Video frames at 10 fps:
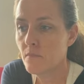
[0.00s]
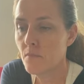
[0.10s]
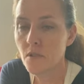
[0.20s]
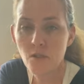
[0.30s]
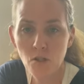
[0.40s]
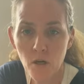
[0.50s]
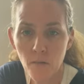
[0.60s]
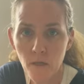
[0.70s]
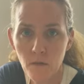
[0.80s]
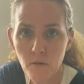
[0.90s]
please
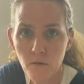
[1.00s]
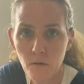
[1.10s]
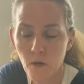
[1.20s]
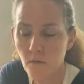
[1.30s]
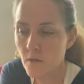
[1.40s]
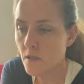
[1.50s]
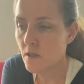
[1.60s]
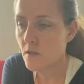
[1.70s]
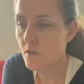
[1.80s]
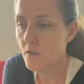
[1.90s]
chime in if you have
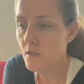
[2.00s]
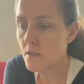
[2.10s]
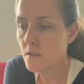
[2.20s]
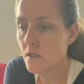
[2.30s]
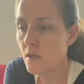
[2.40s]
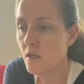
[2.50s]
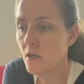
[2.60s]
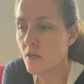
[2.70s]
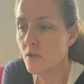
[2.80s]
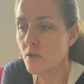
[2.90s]
anything that you'd like to say.
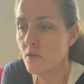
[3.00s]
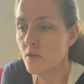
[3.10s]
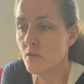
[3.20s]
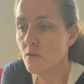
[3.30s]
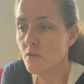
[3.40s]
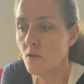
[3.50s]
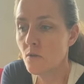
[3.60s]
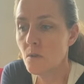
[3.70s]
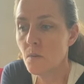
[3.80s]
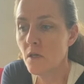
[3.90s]
So
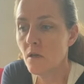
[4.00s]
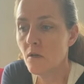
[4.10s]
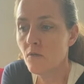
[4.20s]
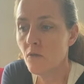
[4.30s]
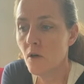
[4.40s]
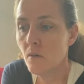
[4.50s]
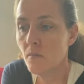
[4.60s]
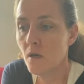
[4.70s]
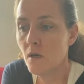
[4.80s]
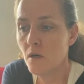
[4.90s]
speaking
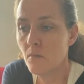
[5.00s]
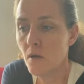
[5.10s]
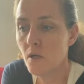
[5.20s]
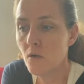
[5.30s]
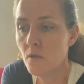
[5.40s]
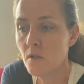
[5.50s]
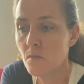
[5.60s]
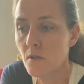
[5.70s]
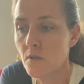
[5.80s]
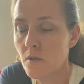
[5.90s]
from my own
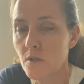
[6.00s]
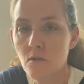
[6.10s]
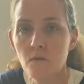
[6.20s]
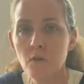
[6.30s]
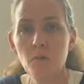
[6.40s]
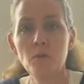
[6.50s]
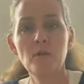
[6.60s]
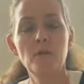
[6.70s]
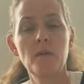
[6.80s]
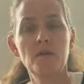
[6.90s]
experience, just very
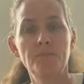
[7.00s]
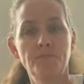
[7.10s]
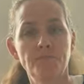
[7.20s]
briefly,